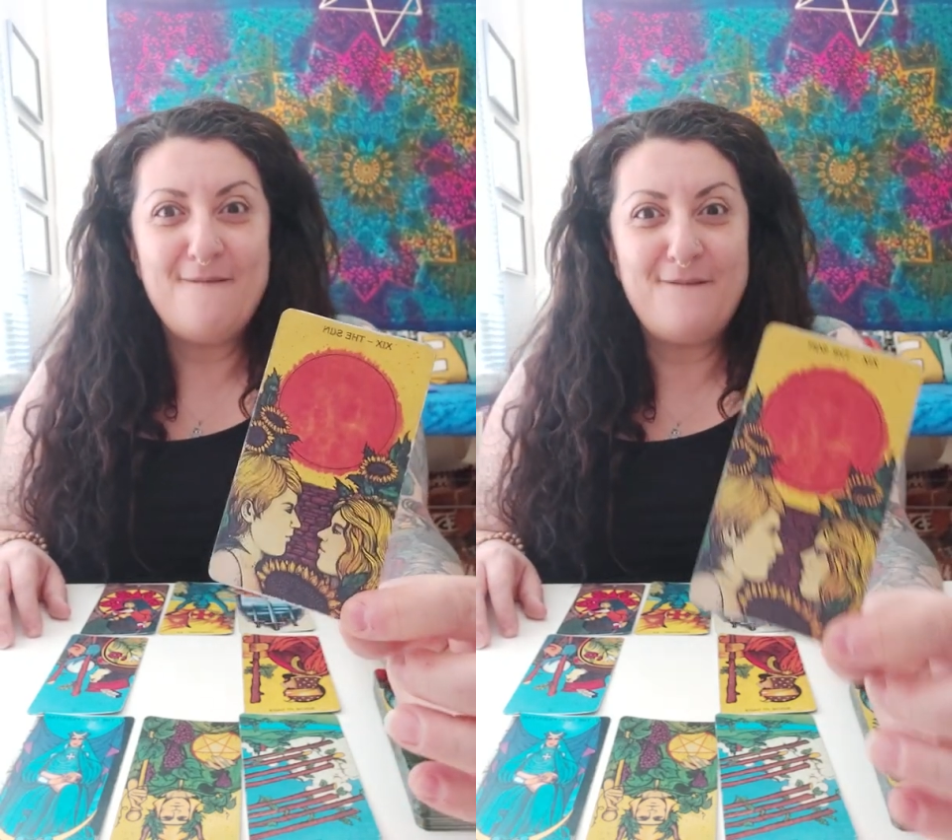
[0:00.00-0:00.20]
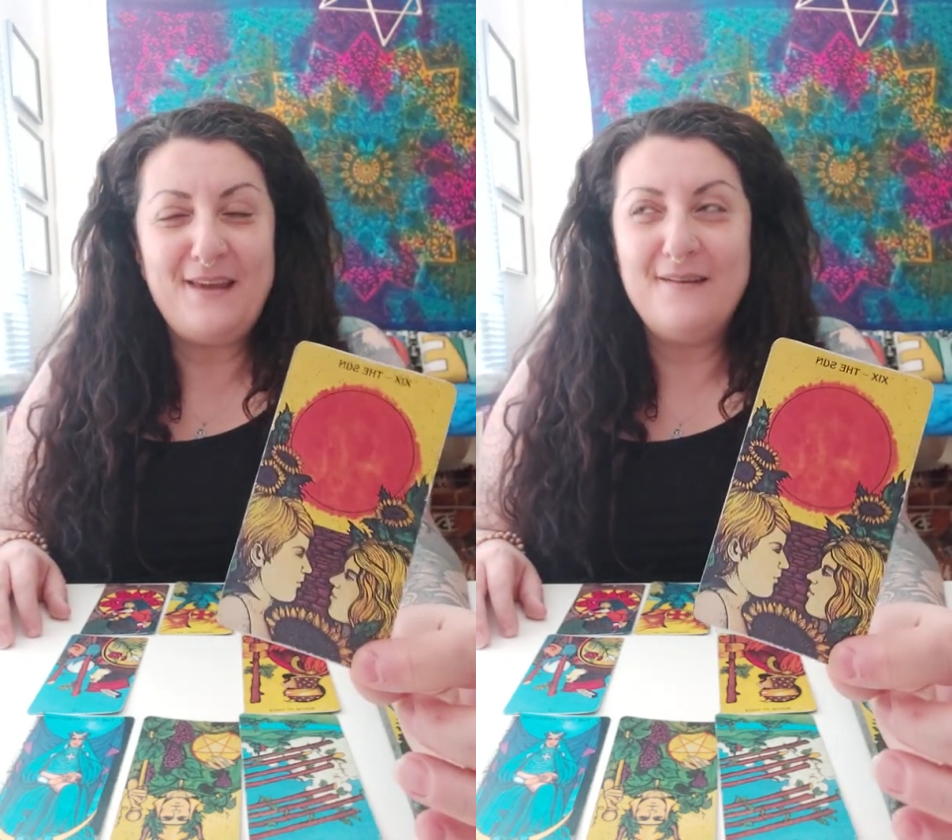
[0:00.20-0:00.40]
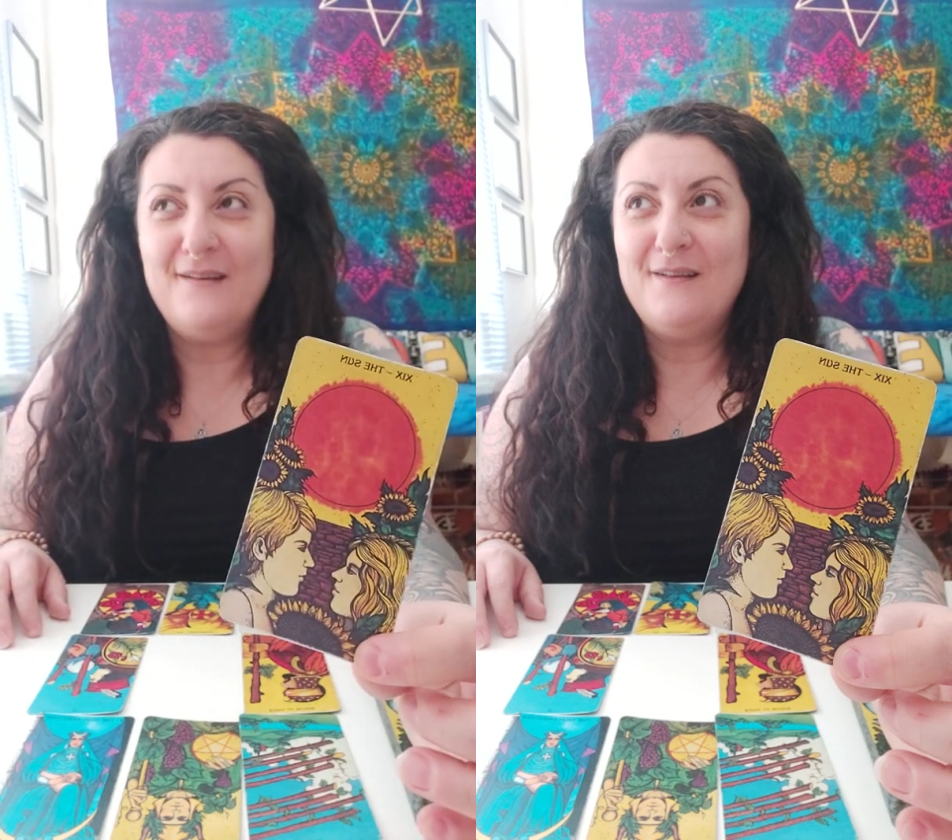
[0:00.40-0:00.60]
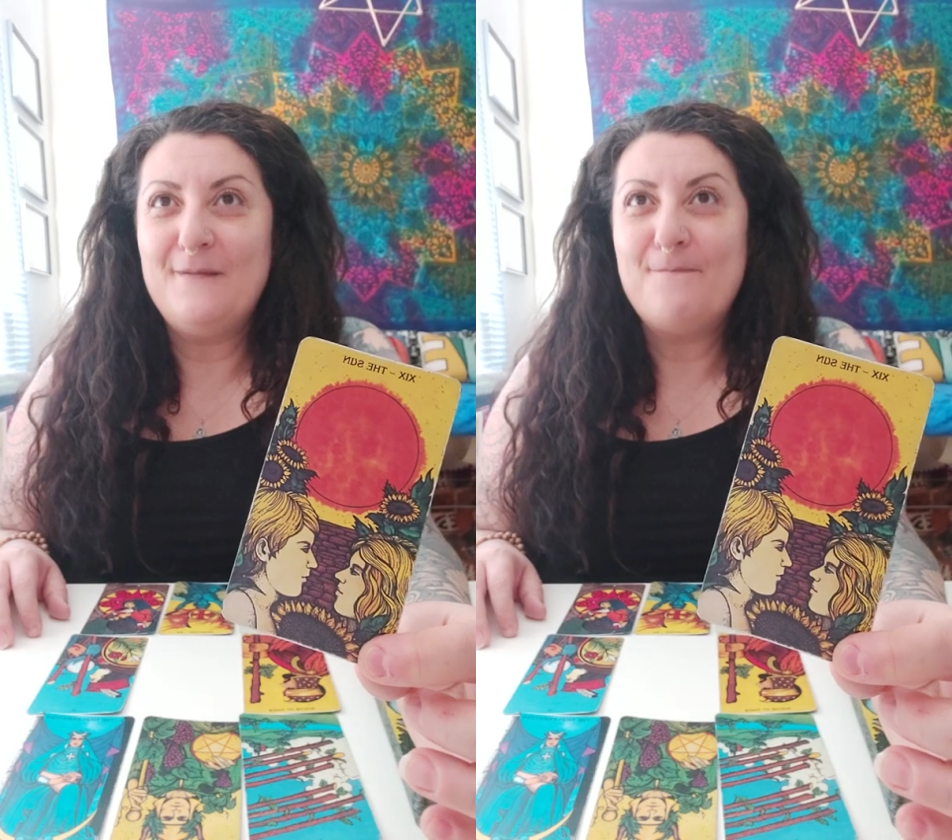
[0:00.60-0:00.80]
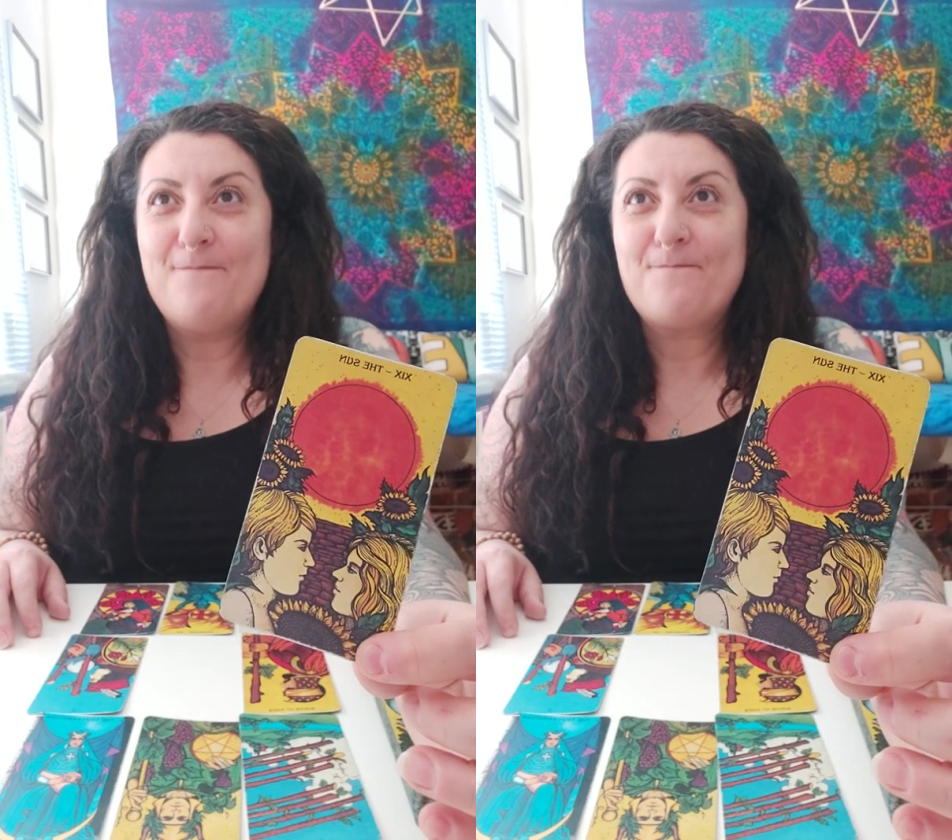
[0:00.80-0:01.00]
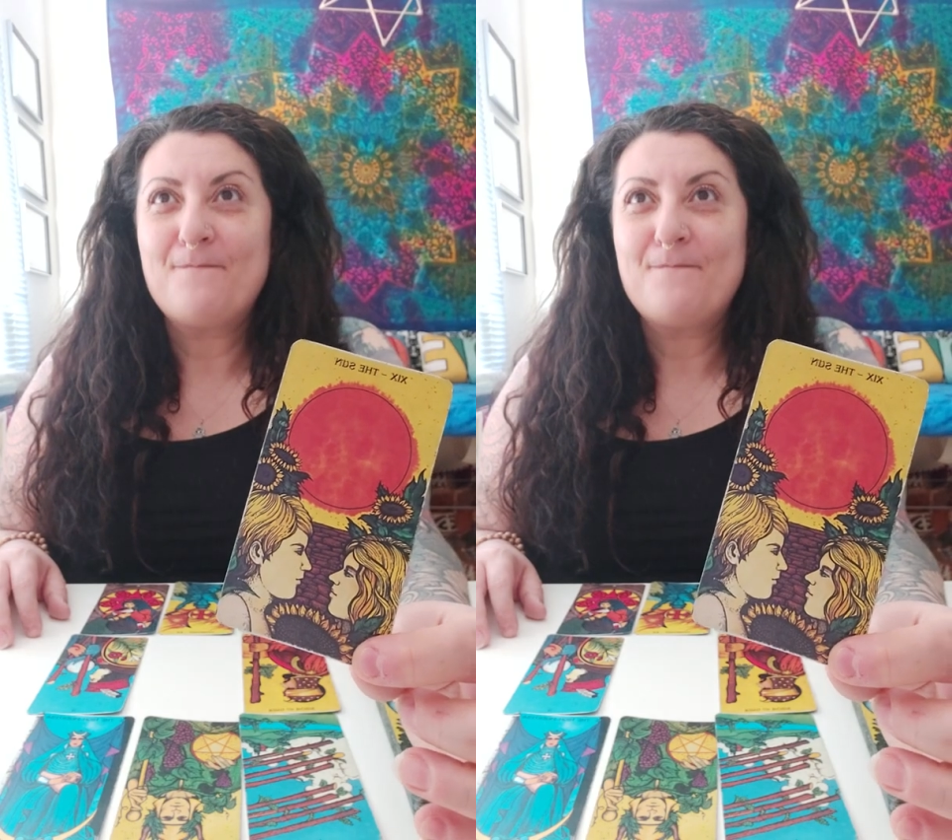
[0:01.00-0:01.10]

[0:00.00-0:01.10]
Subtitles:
Feel